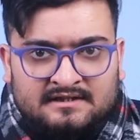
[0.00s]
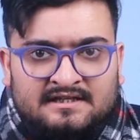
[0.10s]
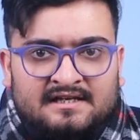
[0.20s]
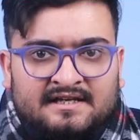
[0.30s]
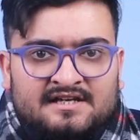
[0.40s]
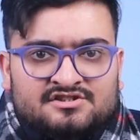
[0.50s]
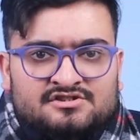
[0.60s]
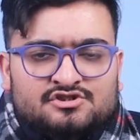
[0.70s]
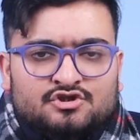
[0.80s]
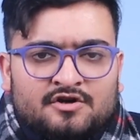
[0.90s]
The
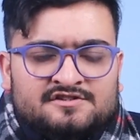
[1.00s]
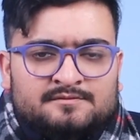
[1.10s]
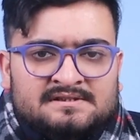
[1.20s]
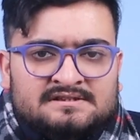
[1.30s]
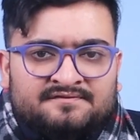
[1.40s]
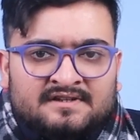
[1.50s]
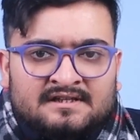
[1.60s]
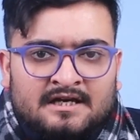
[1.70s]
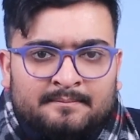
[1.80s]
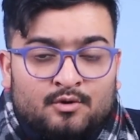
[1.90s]
allegations talk
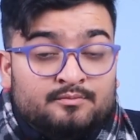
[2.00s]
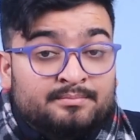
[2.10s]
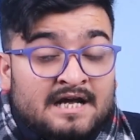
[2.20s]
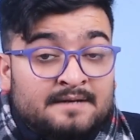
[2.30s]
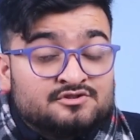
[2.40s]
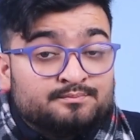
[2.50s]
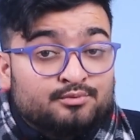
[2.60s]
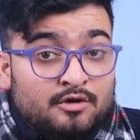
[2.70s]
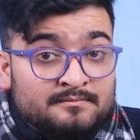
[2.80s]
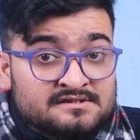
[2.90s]
specifically about bribes
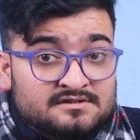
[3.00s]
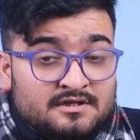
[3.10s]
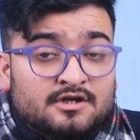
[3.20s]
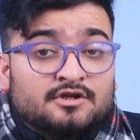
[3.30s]
promised.